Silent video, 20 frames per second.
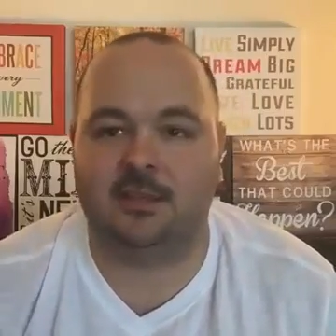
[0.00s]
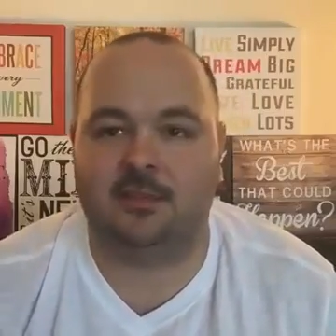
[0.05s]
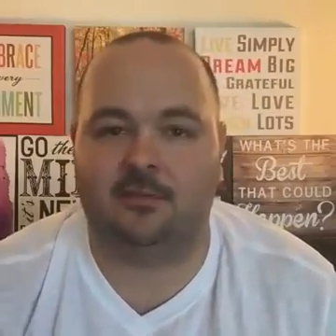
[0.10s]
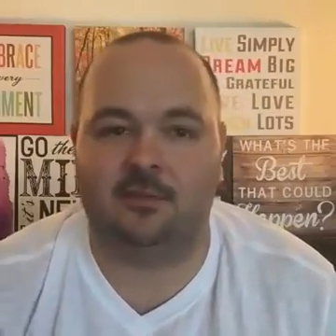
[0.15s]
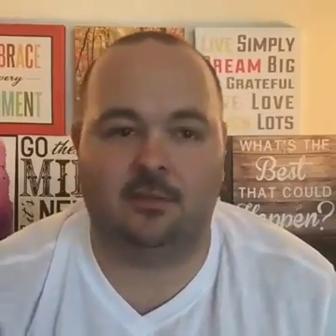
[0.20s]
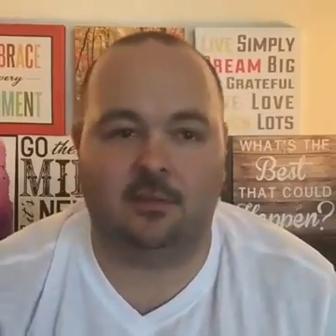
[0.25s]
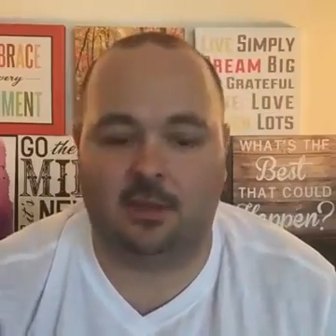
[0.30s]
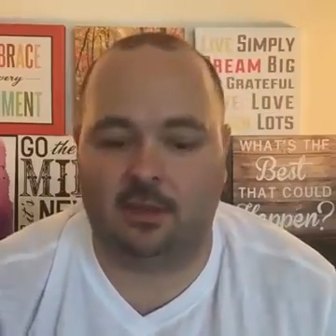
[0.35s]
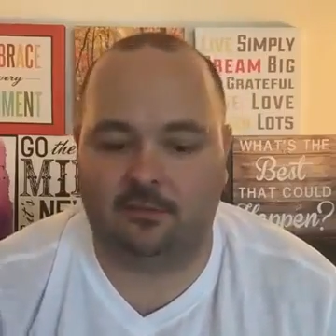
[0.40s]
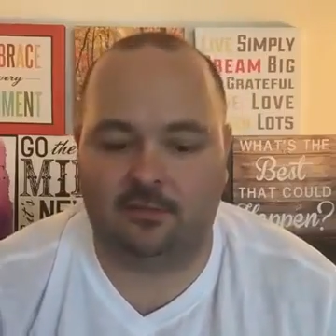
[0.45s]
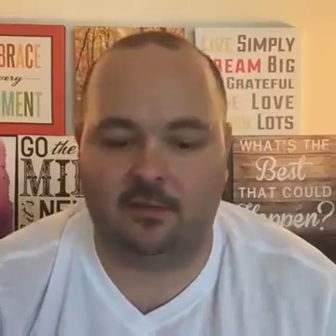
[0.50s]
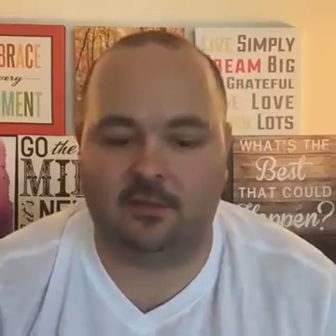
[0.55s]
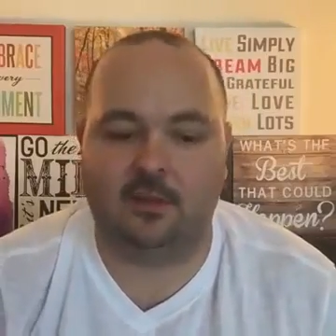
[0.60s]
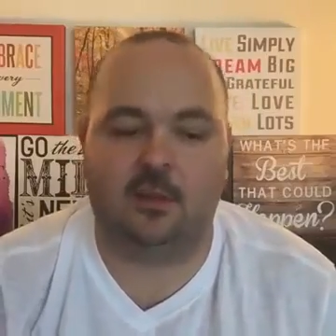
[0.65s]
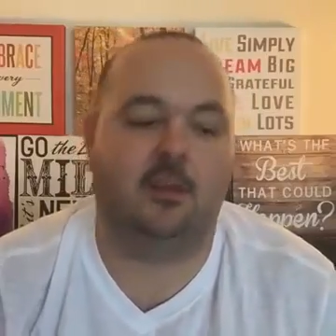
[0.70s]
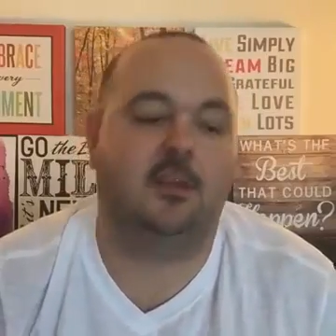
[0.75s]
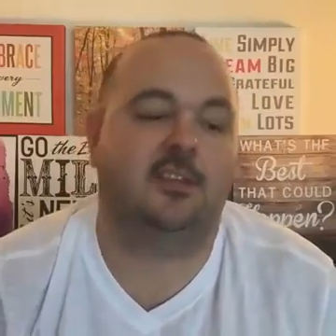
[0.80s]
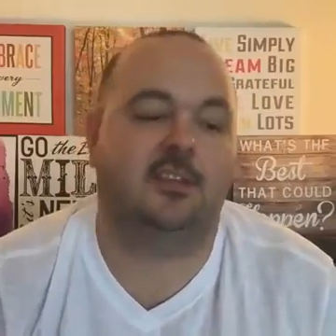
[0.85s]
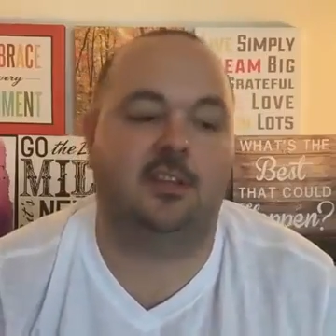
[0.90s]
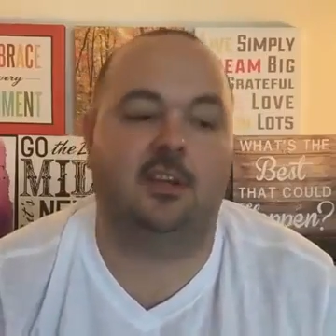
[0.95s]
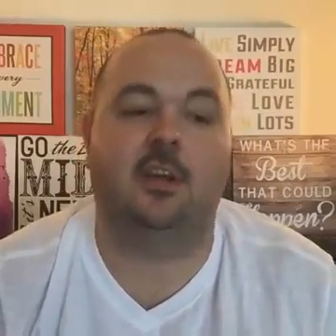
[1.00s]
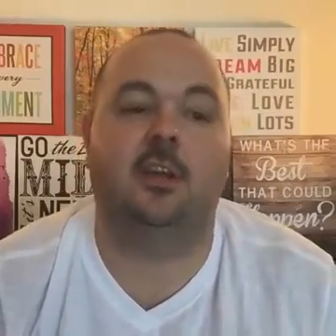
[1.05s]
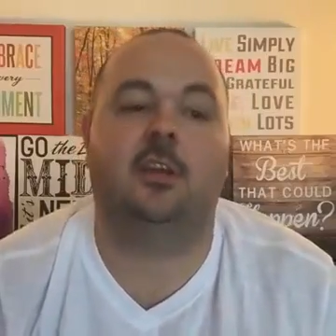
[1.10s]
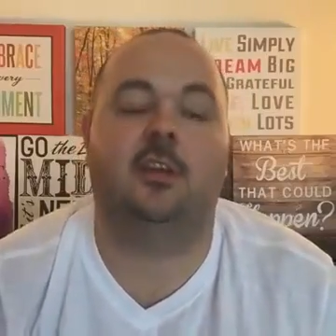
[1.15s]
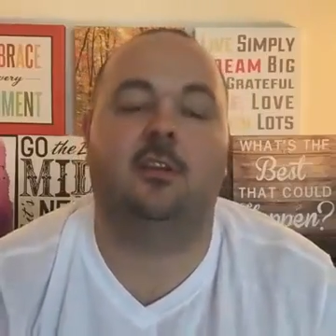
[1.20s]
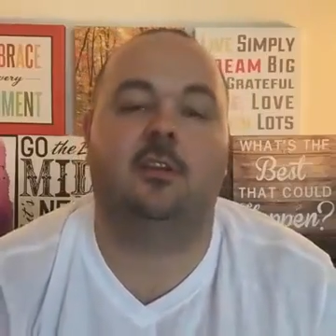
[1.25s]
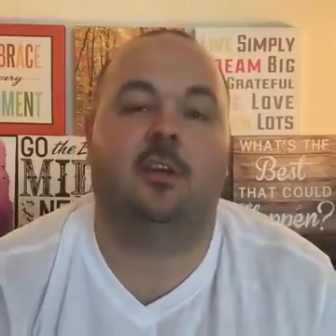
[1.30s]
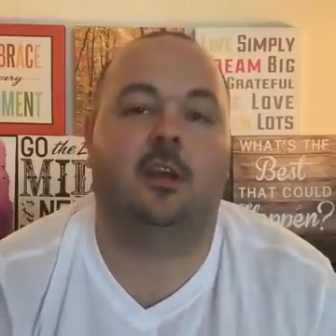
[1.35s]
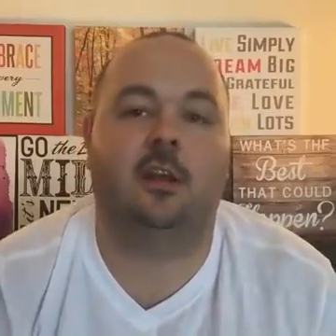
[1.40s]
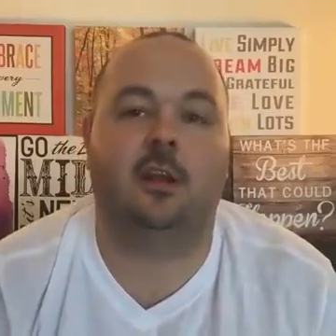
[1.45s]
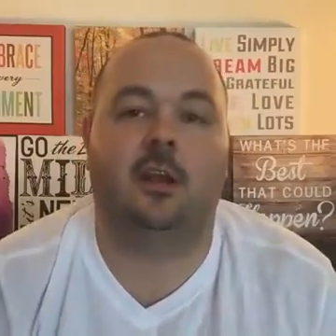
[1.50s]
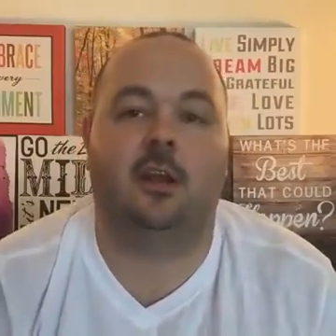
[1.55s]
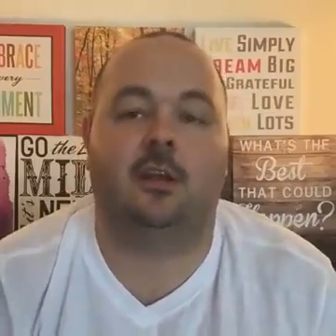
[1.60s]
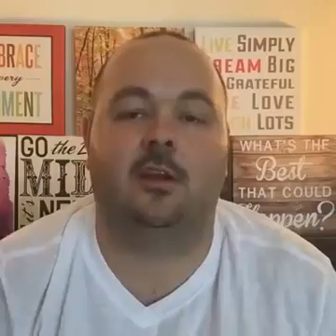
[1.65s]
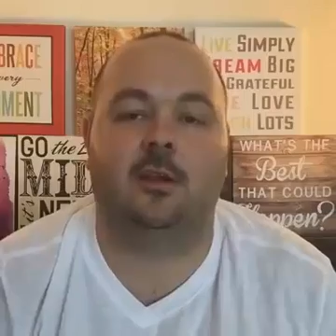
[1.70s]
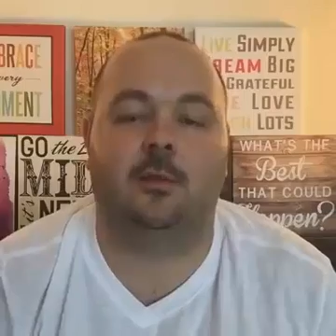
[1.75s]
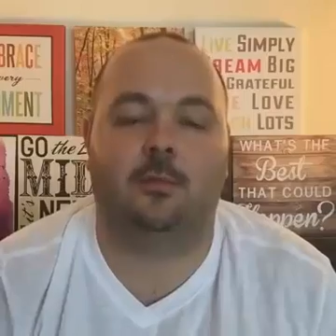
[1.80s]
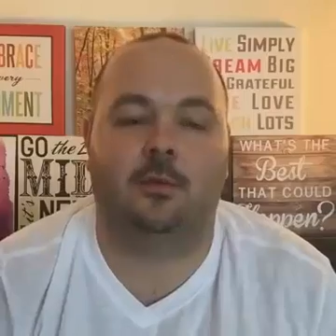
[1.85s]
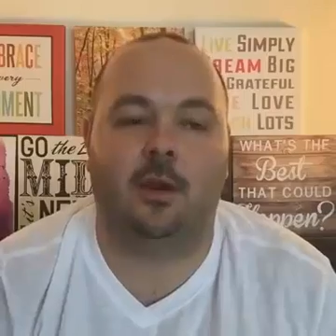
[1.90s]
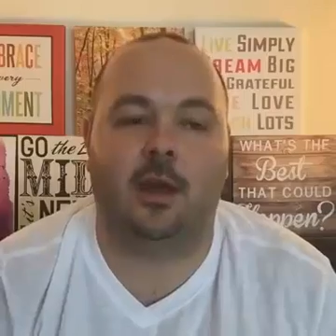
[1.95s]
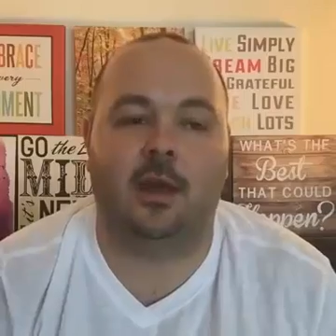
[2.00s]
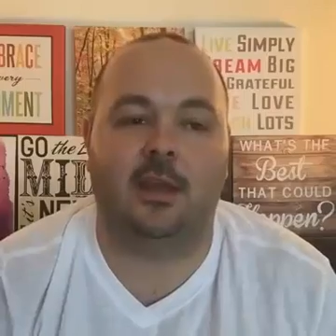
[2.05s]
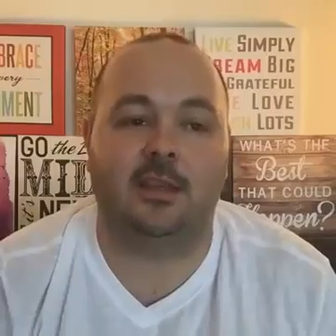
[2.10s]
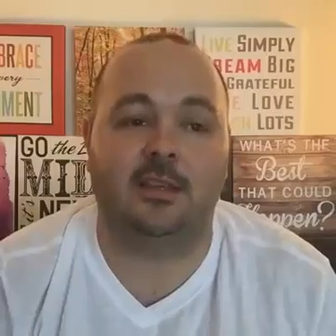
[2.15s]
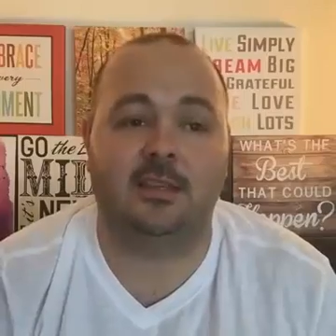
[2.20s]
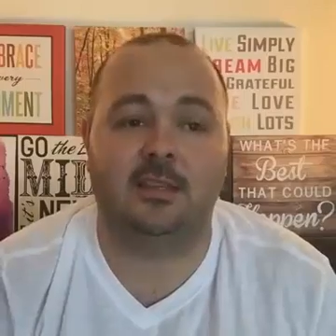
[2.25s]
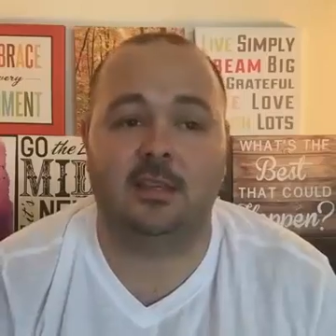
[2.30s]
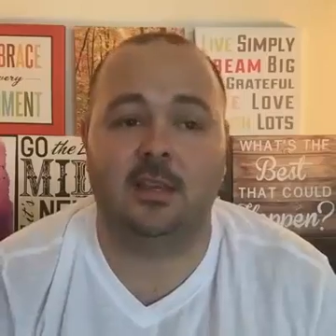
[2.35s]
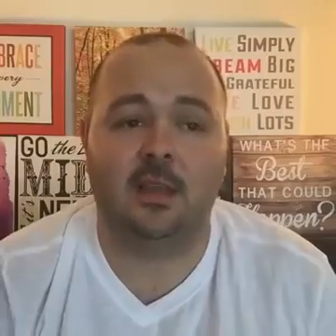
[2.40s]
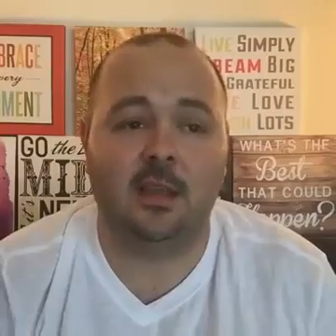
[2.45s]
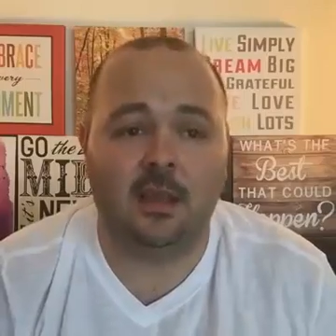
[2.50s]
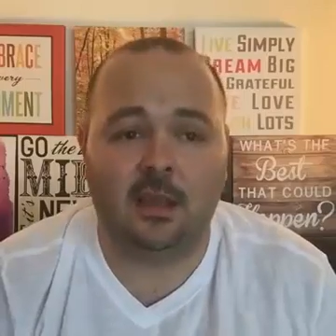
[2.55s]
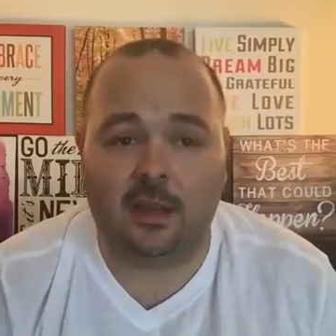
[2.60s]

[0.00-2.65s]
If the deal is good and you get it at a good price